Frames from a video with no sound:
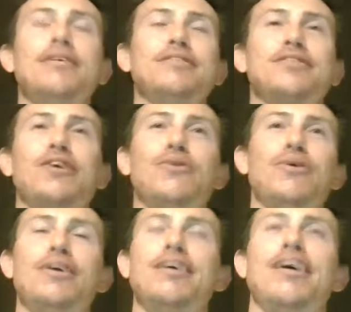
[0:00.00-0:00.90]
So
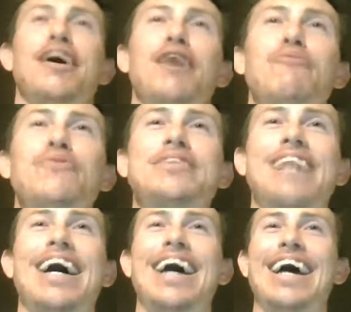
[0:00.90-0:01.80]
with
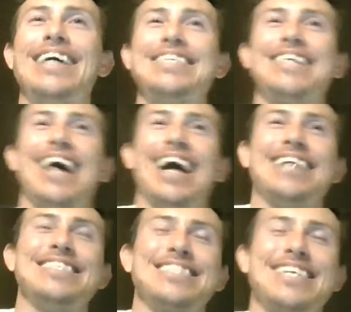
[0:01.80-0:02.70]
that,
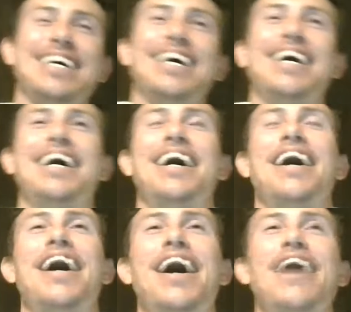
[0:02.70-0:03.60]
guys,
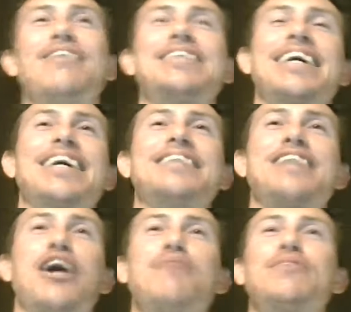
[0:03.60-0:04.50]

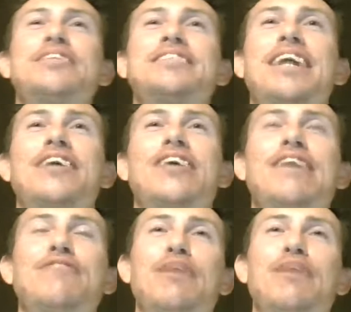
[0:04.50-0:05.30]
I'm gonna sign off.